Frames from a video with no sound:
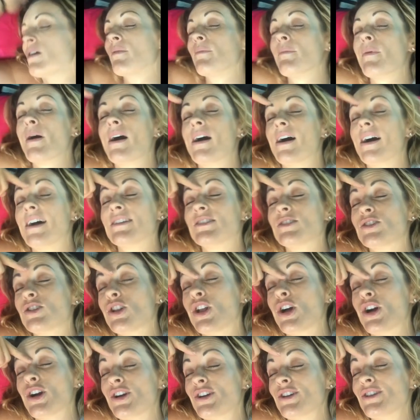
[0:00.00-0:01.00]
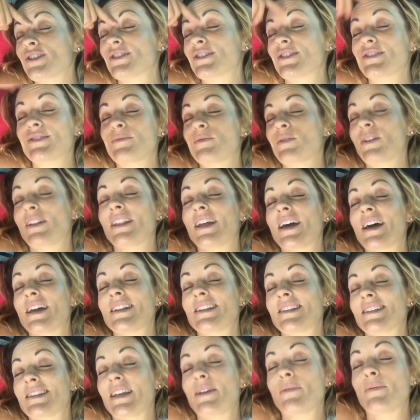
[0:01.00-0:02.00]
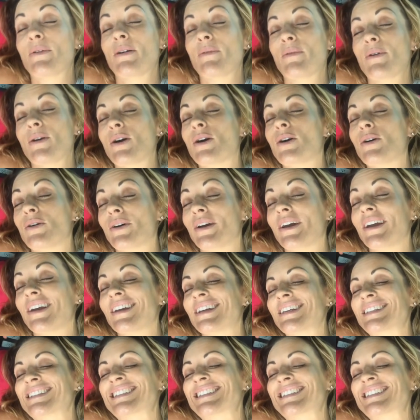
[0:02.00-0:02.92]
my eyes closed because I'm not allowed to see where we're going,